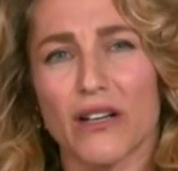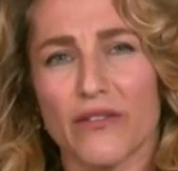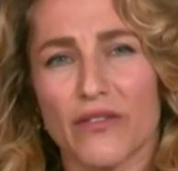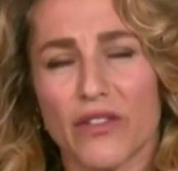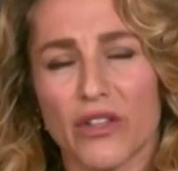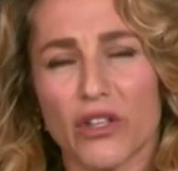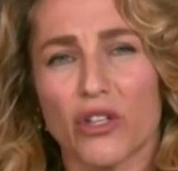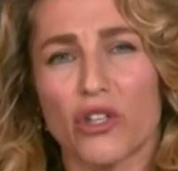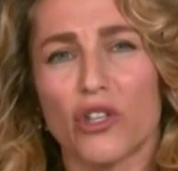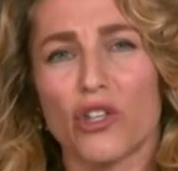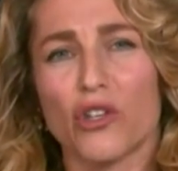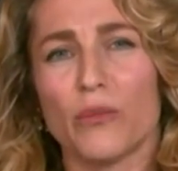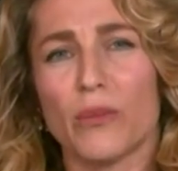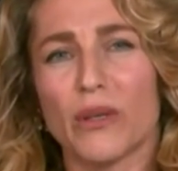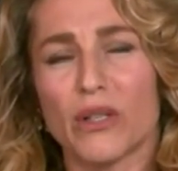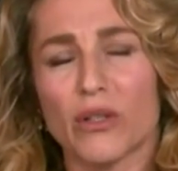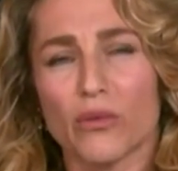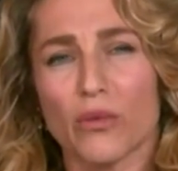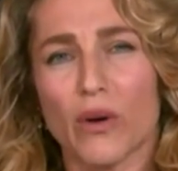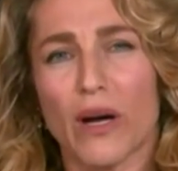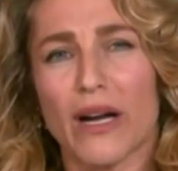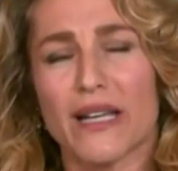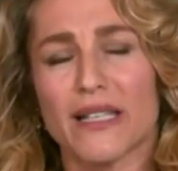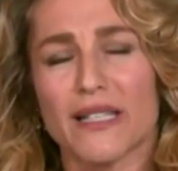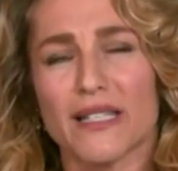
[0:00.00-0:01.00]
of the human
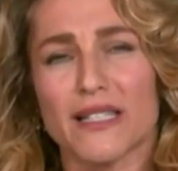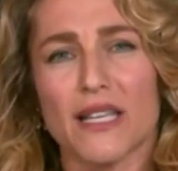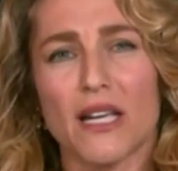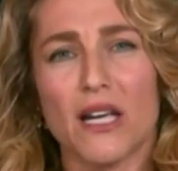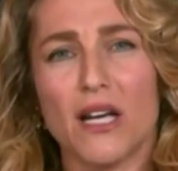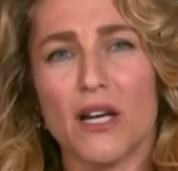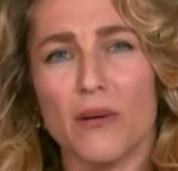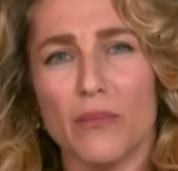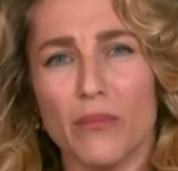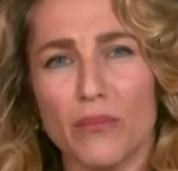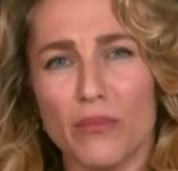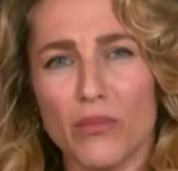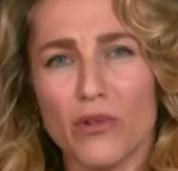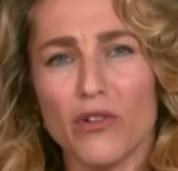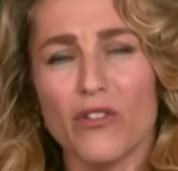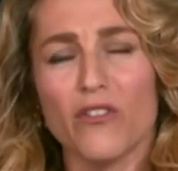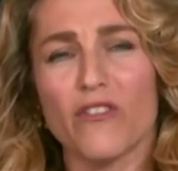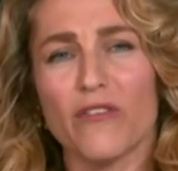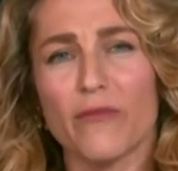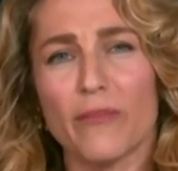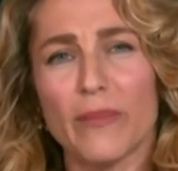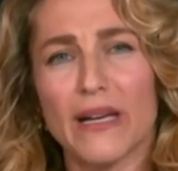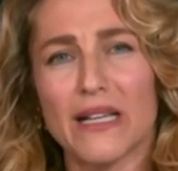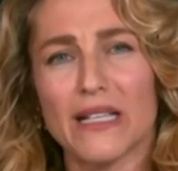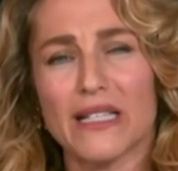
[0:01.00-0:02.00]
rights
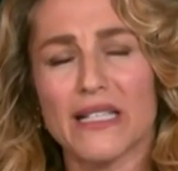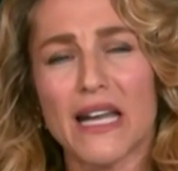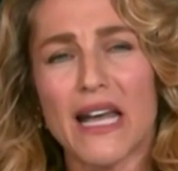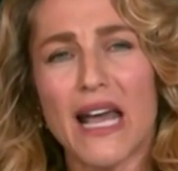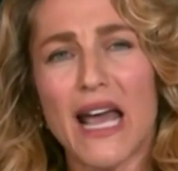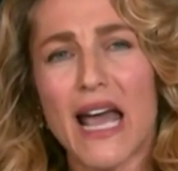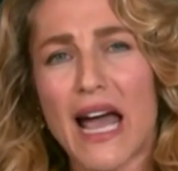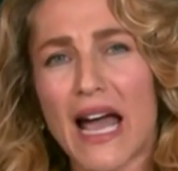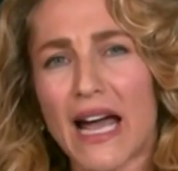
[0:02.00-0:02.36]
movement